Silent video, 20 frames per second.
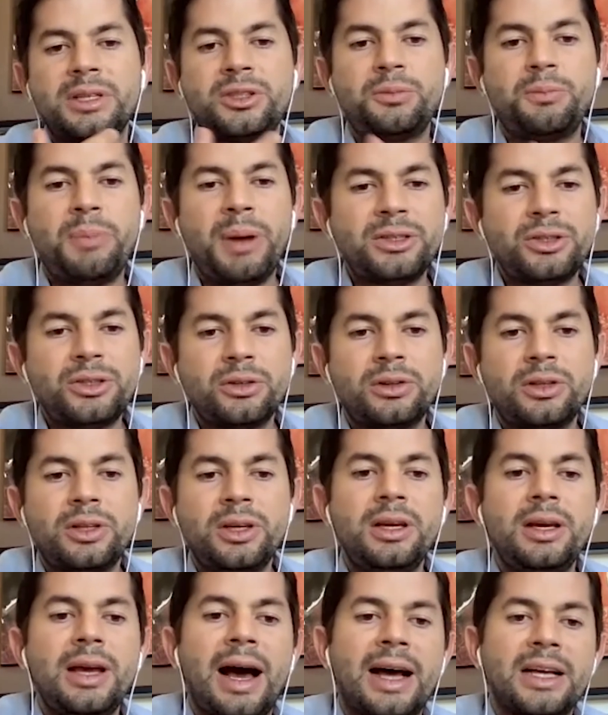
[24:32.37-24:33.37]

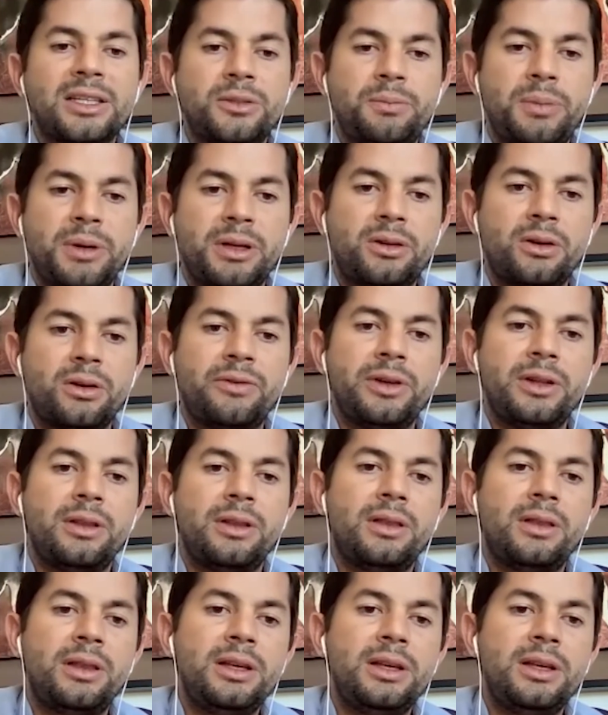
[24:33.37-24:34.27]
specialty aspect of it,